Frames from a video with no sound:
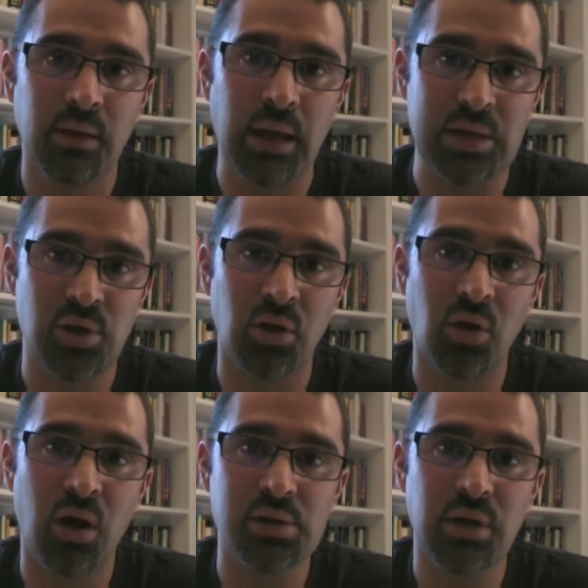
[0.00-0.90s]
as our
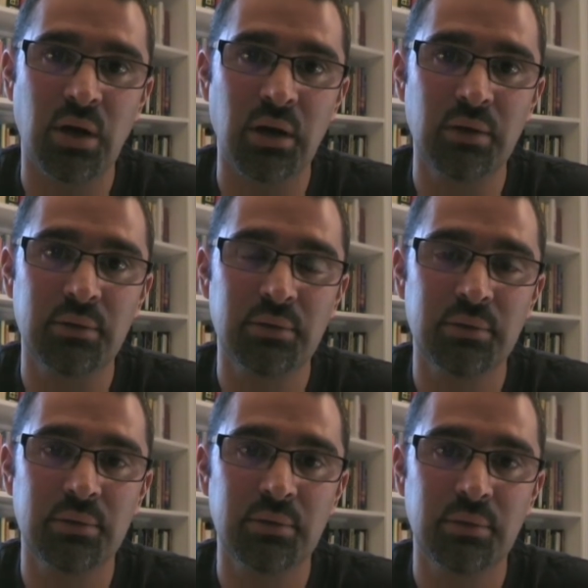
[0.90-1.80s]
laws are,
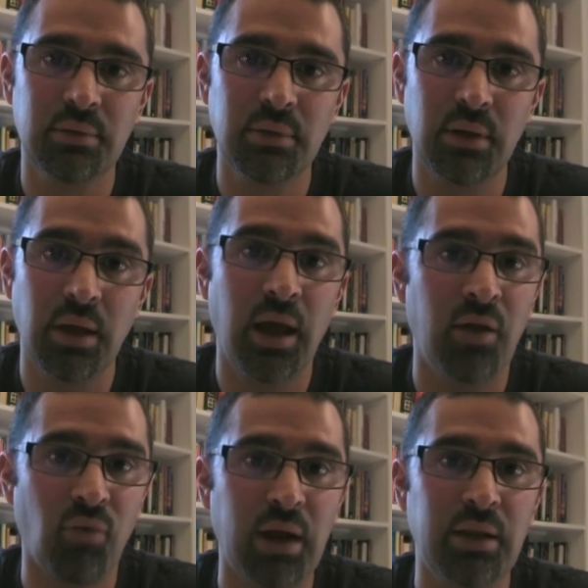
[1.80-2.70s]

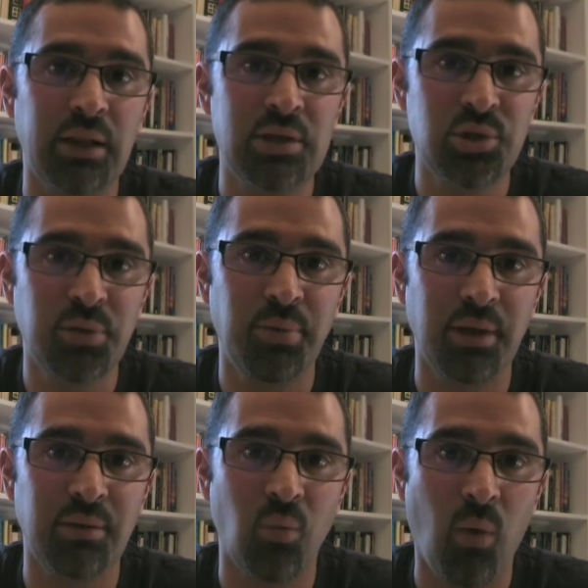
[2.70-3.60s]
and rightly they should
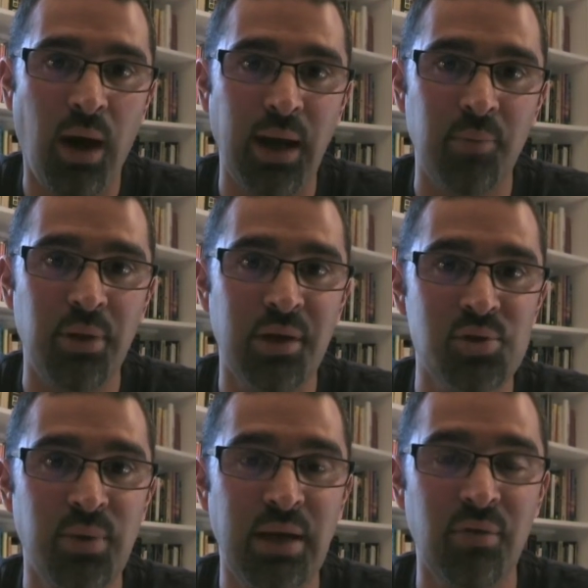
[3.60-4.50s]
be. Why?
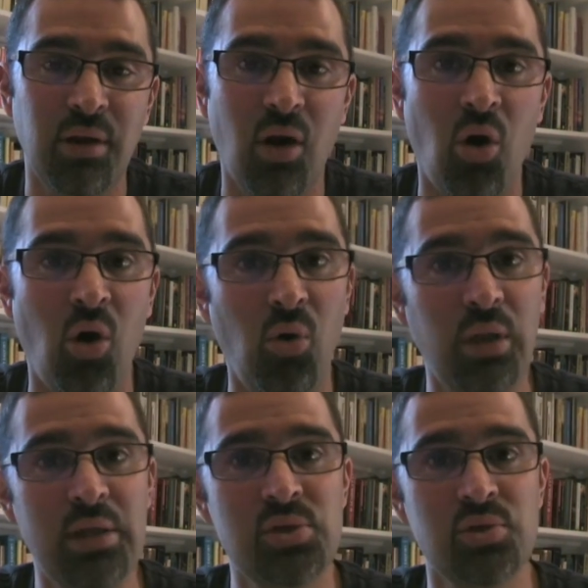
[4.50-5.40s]
Because we have a whole
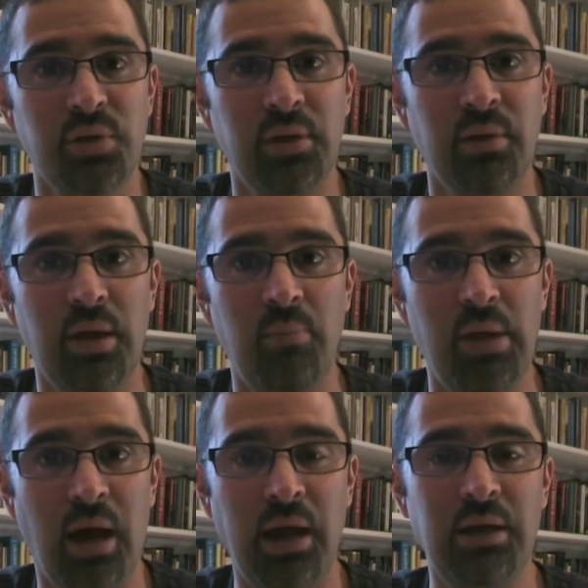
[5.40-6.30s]
history
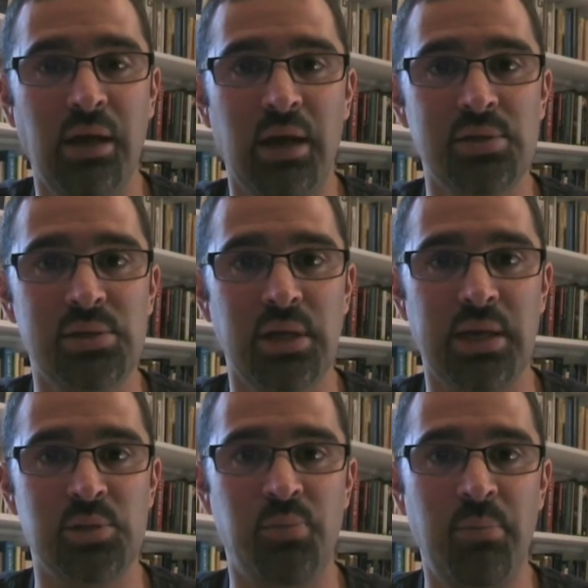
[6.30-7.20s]
behind us
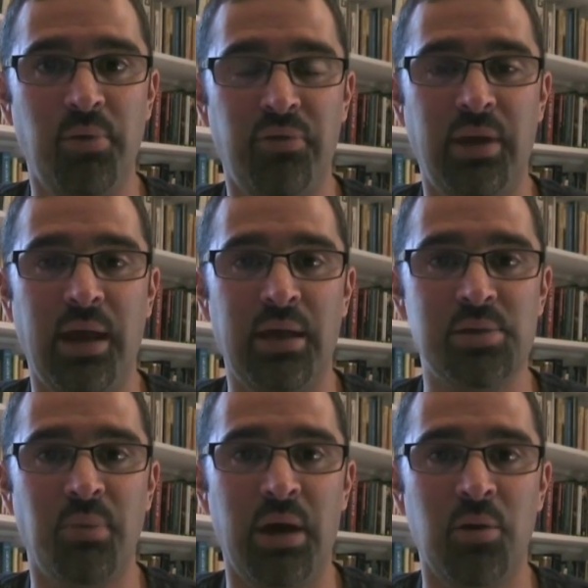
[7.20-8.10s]
as people today,
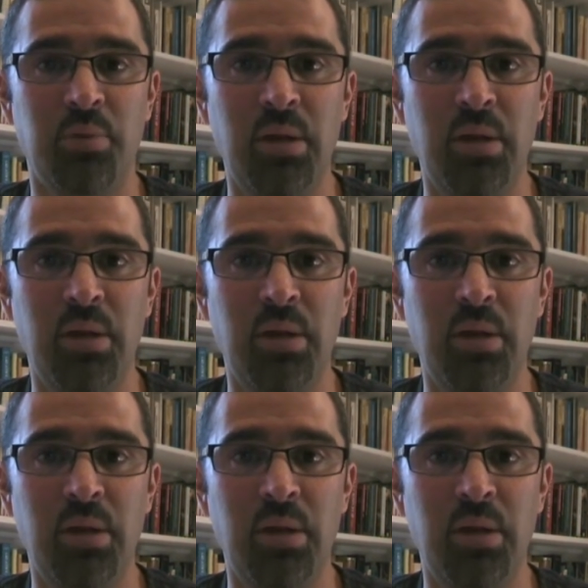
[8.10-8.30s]
as modern